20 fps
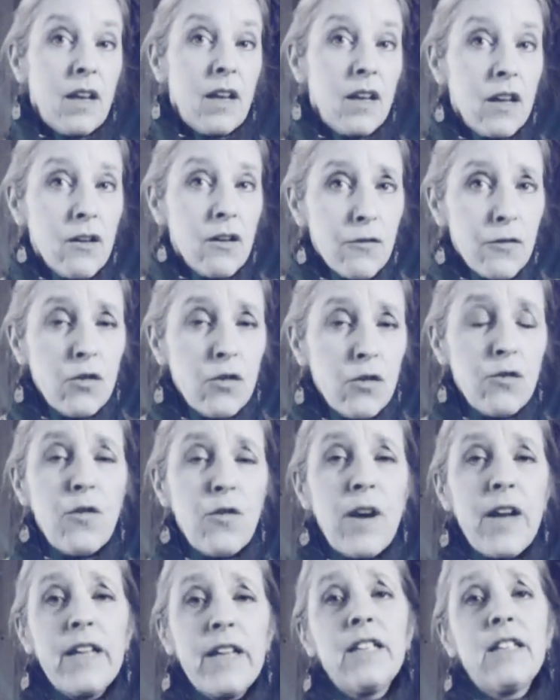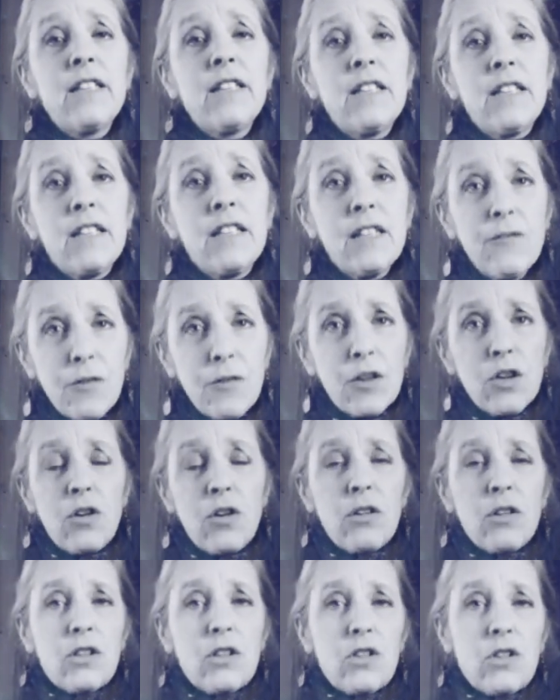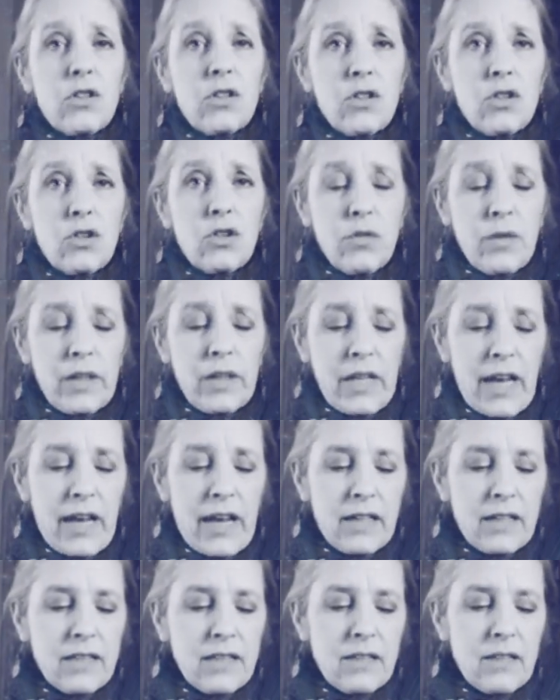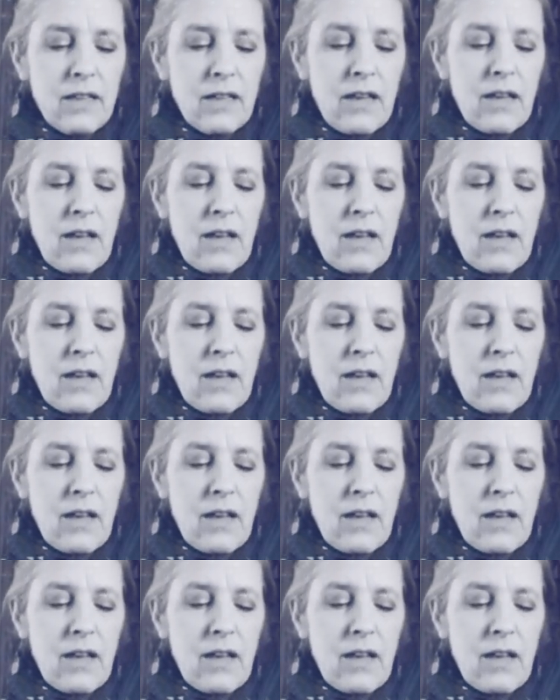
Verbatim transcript: If you find it difficult to relax,